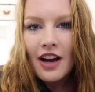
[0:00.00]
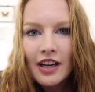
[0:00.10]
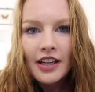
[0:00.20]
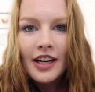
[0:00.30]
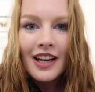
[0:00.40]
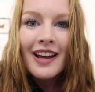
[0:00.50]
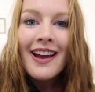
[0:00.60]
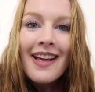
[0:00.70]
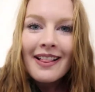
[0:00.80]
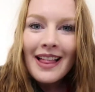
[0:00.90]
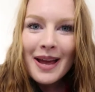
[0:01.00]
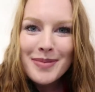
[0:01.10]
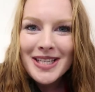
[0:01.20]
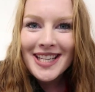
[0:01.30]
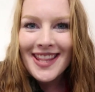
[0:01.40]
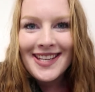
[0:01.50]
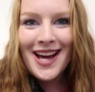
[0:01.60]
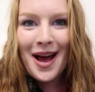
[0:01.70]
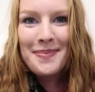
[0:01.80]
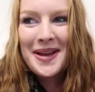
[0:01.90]
are climbing to the
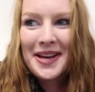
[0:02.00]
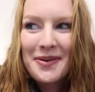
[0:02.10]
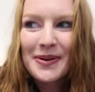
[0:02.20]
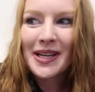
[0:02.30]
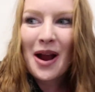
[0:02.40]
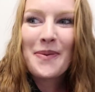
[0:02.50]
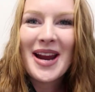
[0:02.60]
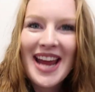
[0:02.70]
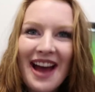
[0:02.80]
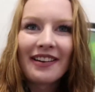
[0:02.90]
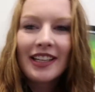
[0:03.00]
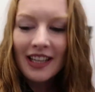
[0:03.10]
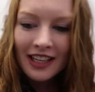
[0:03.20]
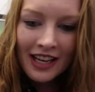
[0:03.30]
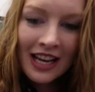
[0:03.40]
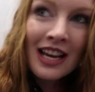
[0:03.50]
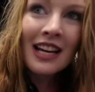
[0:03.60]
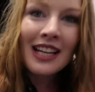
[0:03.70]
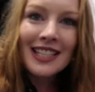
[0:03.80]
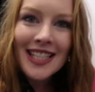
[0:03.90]
top and gonna work our way down
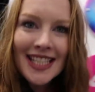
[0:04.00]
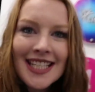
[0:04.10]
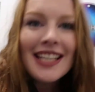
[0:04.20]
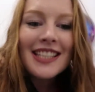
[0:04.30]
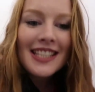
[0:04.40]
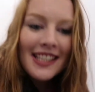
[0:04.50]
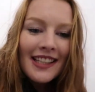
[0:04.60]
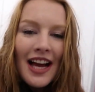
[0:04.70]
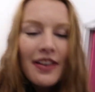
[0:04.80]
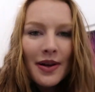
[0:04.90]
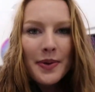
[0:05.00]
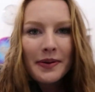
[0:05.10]
because the sun is still out and